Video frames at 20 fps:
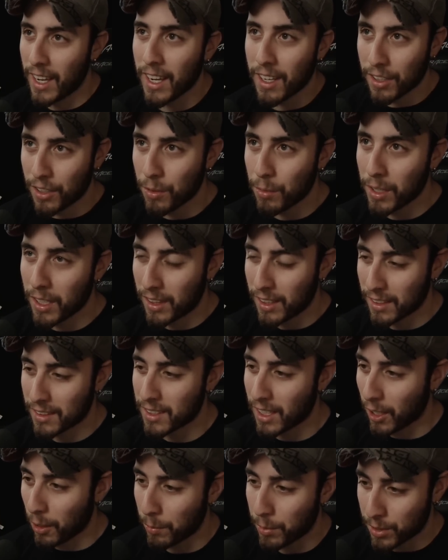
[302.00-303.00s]
do anything to
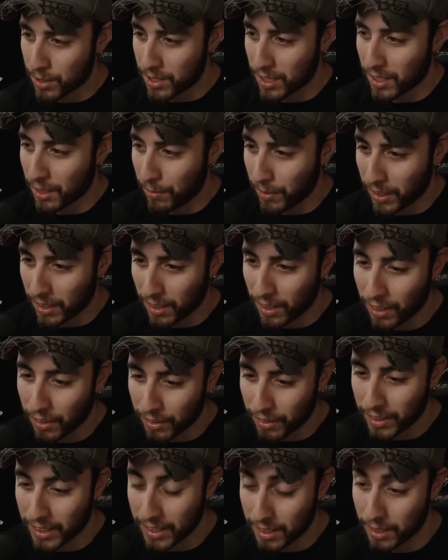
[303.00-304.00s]
help your significant
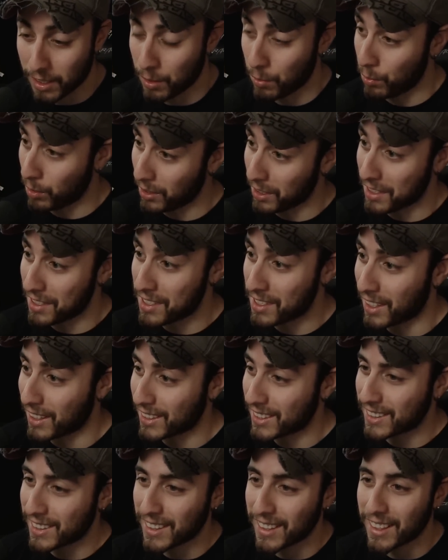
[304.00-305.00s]
other, it really
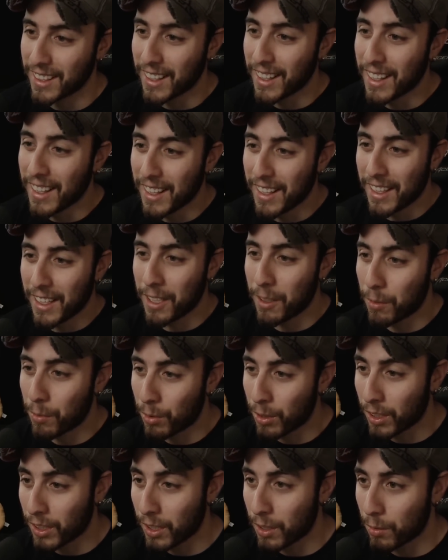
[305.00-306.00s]
sucks. It
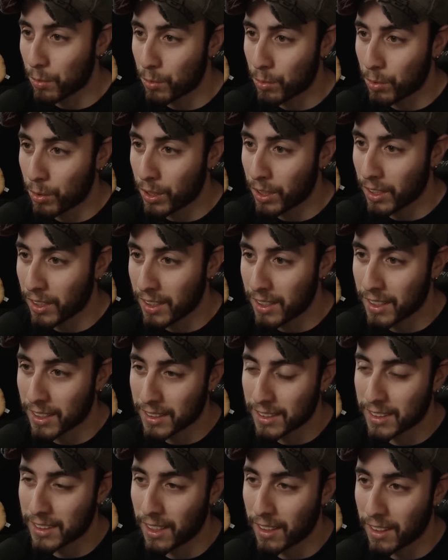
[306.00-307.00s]
really, really does
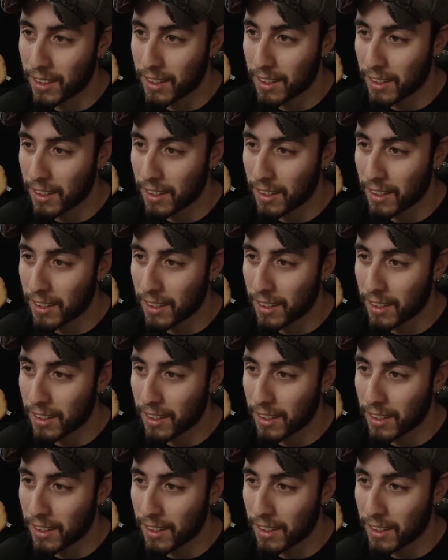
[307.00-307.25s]
suck.